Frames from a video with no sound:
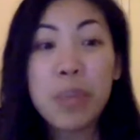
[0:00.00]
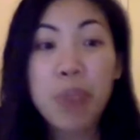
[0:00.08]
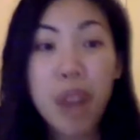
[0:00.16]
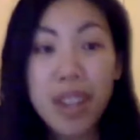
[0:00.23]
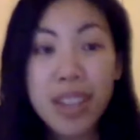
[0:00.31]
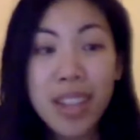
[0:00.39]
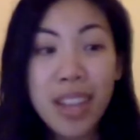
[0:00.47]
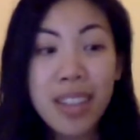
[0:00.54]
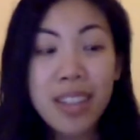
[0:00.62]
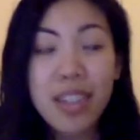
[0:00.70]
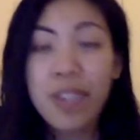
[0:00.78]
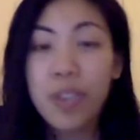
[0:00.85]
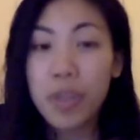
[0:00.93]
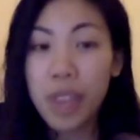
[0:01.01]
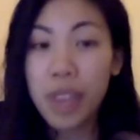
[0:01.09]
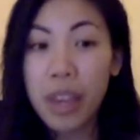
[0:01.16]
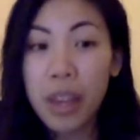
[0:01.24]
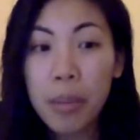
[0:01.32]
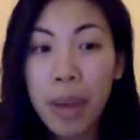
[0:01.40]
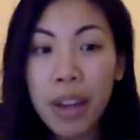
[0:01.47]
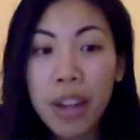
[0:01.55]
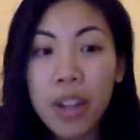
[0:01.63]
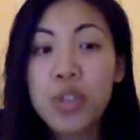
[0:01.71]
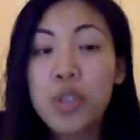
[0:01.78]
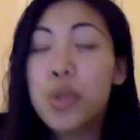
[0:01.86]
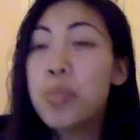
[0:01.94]
processed, if you're thinking about
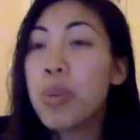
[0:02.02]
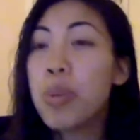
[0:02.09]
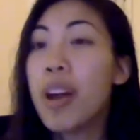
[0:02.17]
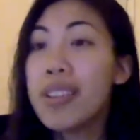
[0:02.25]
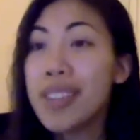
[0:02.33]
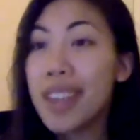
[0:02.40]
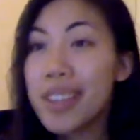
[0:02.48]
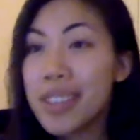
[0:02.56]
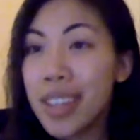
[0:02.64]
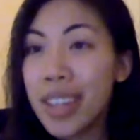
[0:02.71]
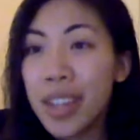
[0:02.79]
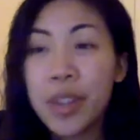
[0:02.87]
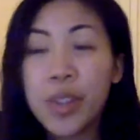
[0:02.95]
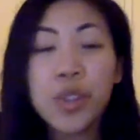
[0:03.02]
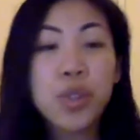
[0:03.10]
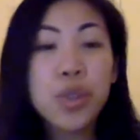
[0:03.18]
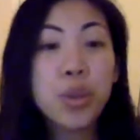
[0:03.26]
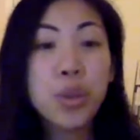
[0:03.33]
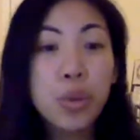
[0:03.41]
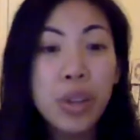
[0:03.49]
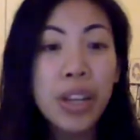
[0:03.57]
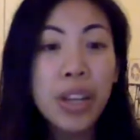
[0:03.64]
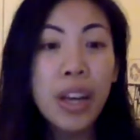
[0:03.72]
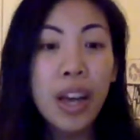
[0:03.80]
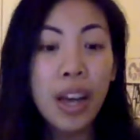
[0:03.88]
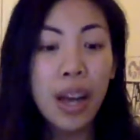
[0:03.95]
it to process it, to
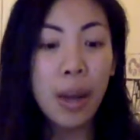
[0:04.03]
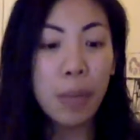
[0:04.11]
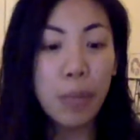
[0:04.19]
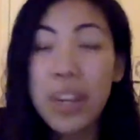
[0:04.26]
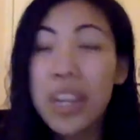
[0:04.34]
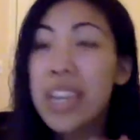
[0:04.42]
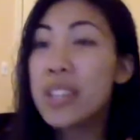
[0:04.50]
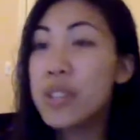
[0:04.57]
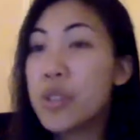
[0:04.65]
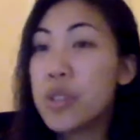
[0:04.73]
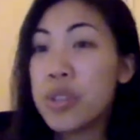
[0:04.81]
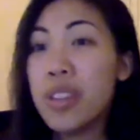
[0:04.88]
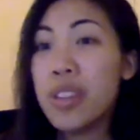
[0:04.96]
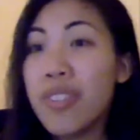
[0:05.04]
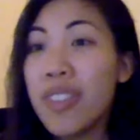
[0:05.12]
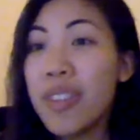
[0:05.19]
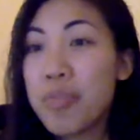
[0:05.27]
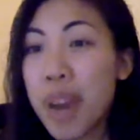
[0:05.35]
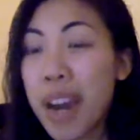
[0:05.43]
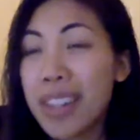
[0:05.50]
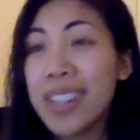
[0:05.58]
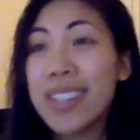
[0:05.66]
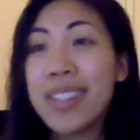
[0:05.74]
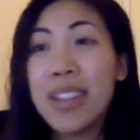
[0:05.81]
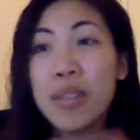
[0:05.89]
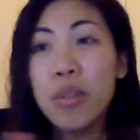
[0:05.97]
bring it into your self-love
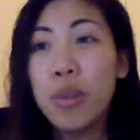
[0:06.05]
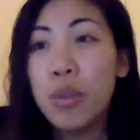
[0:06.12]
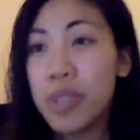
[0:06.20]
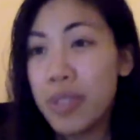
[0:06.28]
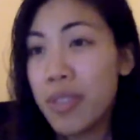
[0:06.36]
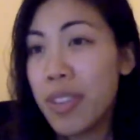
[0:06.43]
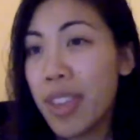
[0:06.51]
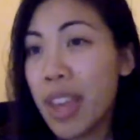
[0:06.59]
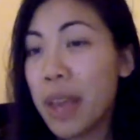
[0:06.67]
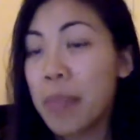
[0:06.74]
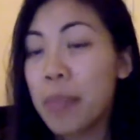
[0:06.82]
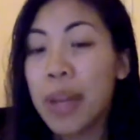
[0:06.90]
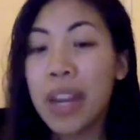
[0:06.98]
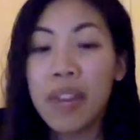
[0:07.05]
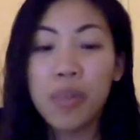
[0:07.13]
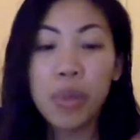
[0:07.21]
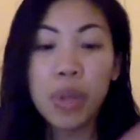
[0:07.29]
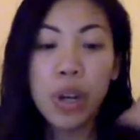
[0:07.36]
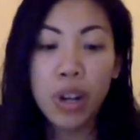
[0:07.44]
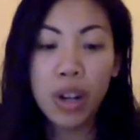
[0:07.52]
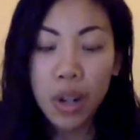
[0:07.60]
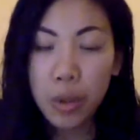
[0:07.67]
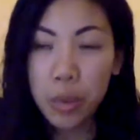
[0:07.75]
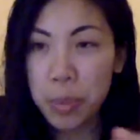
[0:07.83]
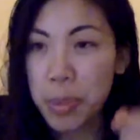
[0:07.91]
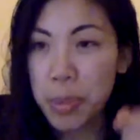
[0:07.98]
practice, that's a whole different thing. But if we are
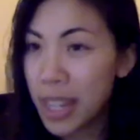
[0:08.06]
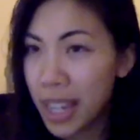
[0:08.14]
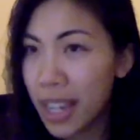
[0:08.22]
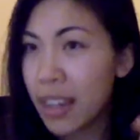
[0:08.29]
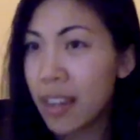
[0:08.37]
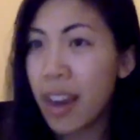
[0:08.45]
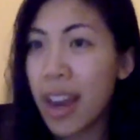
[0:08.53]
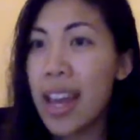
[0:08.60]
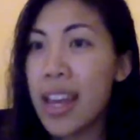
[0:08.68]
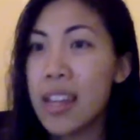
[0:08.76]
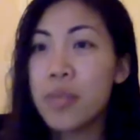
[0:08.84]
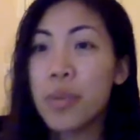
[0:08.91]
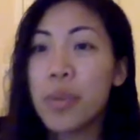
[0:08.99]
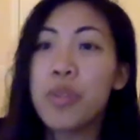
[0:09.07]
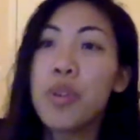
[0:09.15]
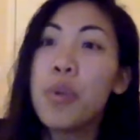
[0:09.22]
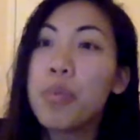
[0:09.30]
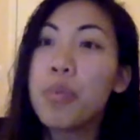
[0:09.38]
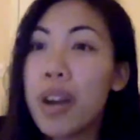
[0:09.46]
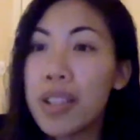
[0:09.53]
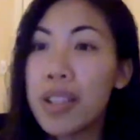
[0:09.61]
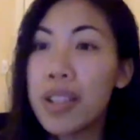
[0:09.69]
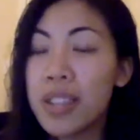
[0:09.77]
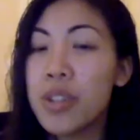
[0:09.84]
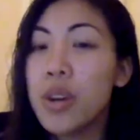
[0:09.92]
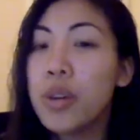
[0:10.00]
repeating in our heads with no
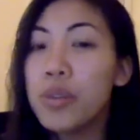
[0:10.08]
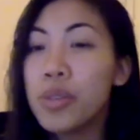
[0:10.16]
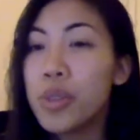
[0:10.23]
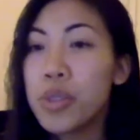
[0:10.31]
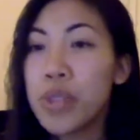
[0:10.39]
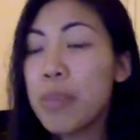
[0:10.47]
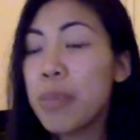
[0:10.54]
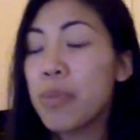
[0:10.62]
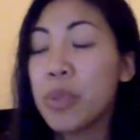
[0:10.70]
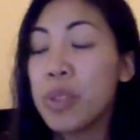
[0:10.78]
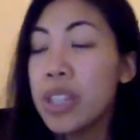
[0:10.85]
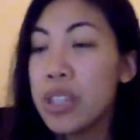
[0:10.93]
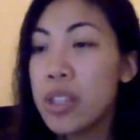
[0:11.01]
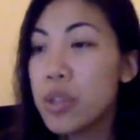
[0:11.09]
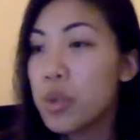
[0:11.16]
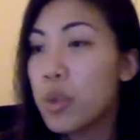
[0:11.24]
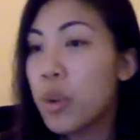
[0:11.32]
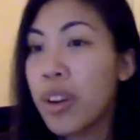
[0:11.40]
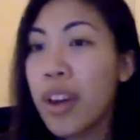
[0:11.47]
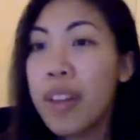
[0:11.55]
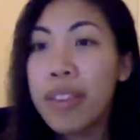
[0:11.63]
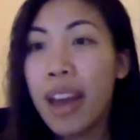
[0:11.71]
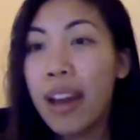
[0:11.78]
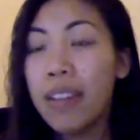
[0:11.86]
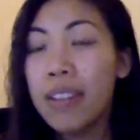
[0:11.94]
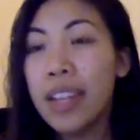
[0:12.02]
process, no type of releasing tool or healthy
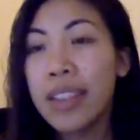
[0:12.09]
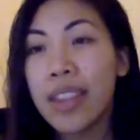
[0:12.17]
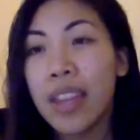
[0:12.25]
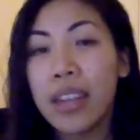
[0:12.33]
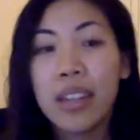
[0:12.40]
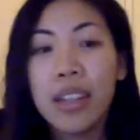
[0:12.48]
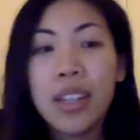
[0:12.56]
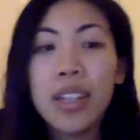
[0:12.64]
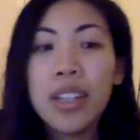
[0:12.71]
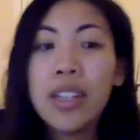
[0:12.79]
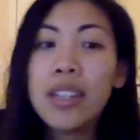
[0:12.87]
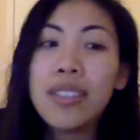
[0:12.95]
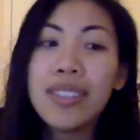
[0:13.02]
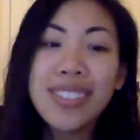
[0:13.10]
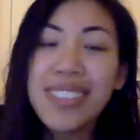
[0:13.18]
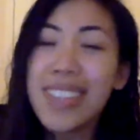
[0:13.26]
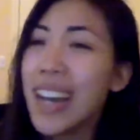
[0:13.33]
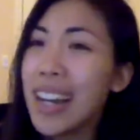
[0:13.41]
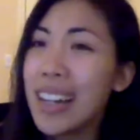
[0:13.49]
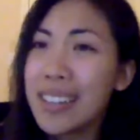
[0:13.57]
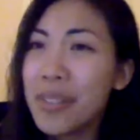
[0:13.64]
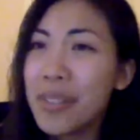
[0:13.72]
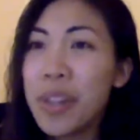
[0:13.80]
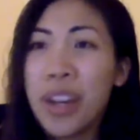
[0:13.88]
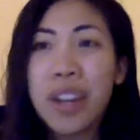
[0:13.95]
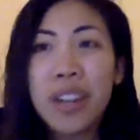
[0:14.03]
outlet, then yeah,
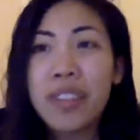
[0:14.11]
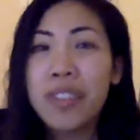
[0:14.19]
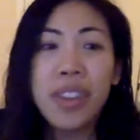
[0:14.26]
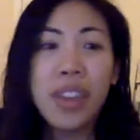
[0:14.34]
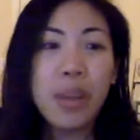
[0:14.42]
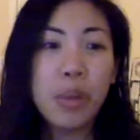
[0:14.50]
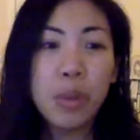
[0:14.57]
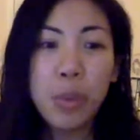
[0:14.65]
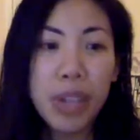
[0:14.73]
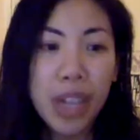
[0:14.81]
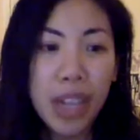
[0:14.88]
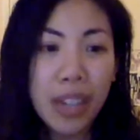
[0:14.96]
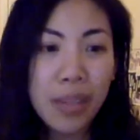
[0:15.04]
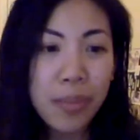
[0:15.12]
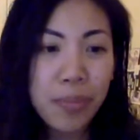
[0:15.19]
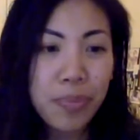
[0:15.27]
we're not going to feel like we're winning.